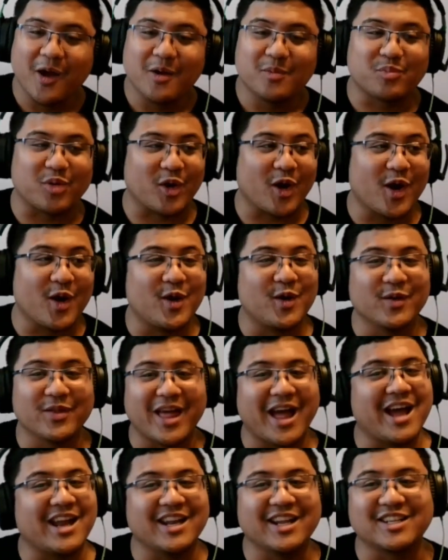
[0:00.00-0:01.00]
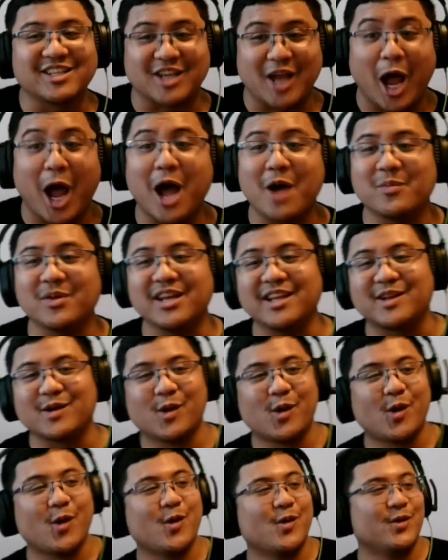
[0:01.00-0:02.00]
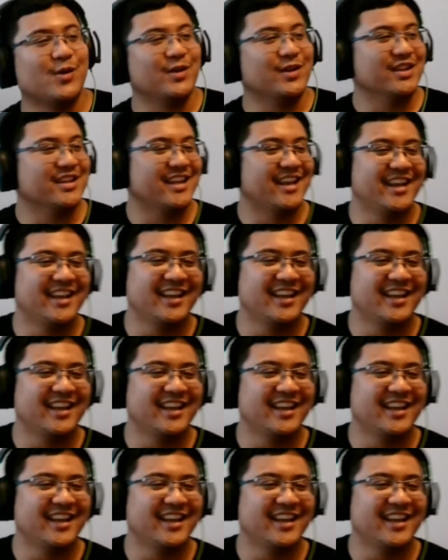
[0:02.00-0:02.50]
Bro, that is comedy gold.